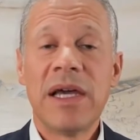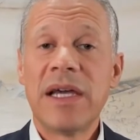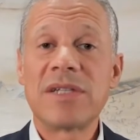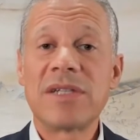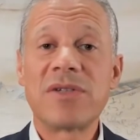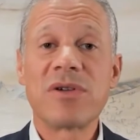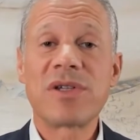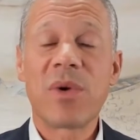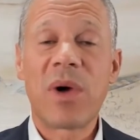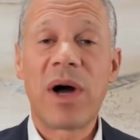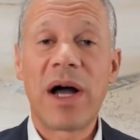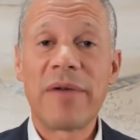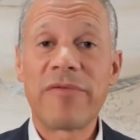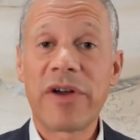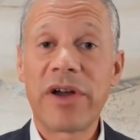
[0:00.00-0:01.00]
It's also
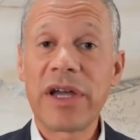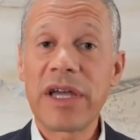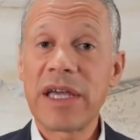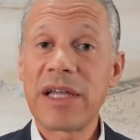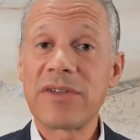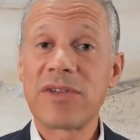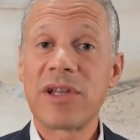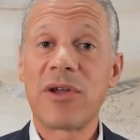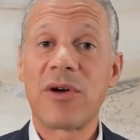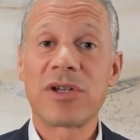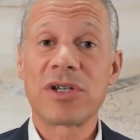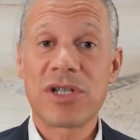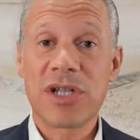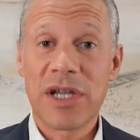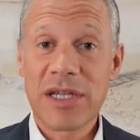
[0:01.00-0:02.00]
why I'm very keen to
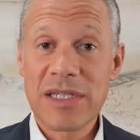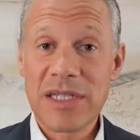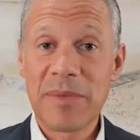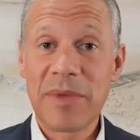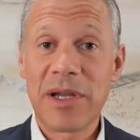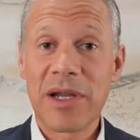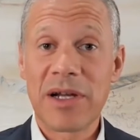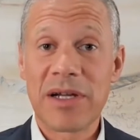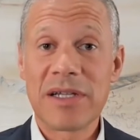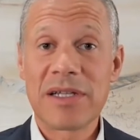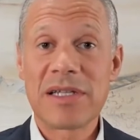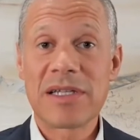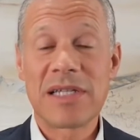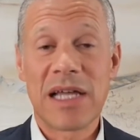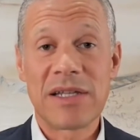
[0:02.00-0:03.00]
launch similar
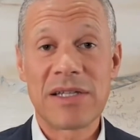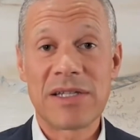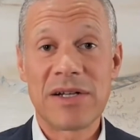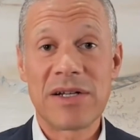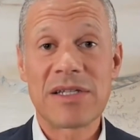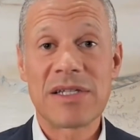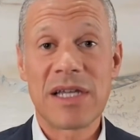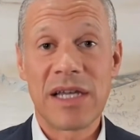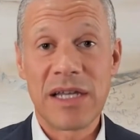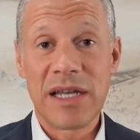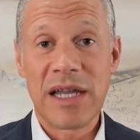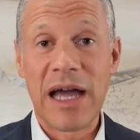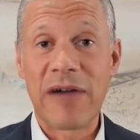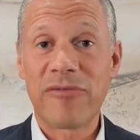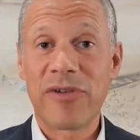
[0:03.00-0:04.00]
centers in
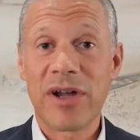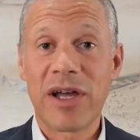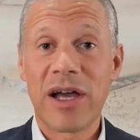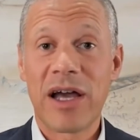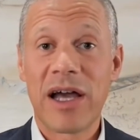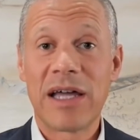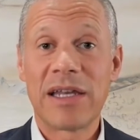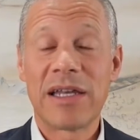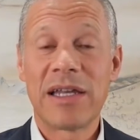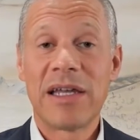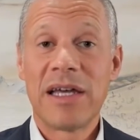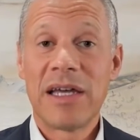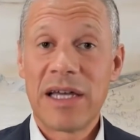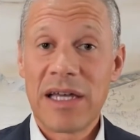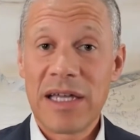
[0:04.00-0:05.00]
Africa and
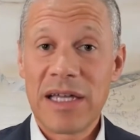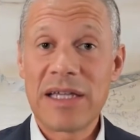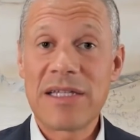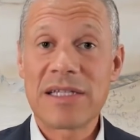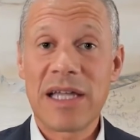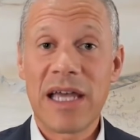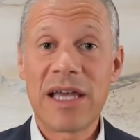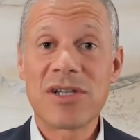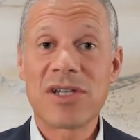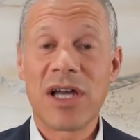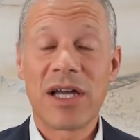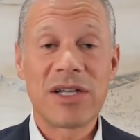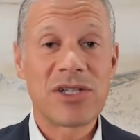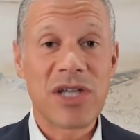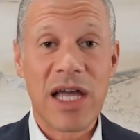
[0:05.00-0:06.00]
East
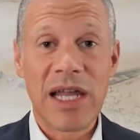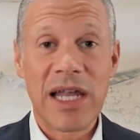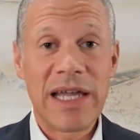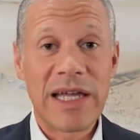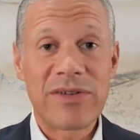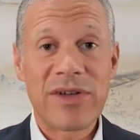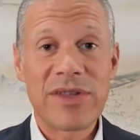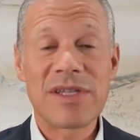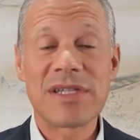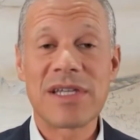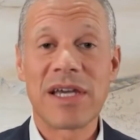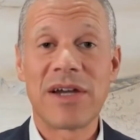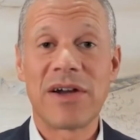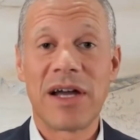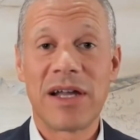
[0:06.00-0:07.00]
Asia, inshallah, later this
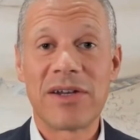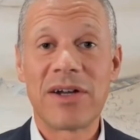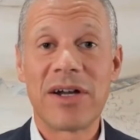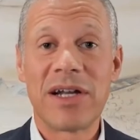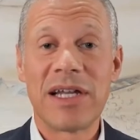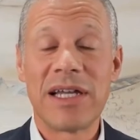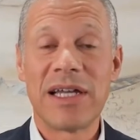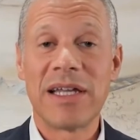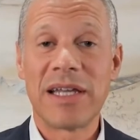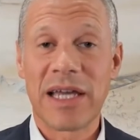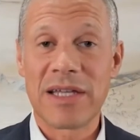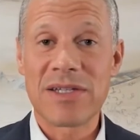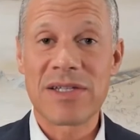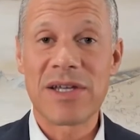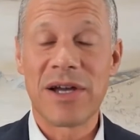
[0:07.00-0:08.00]
year and early
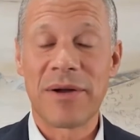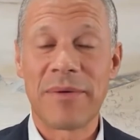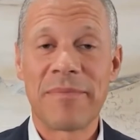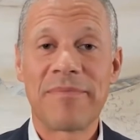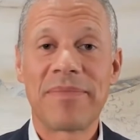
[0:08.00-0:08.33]
next year.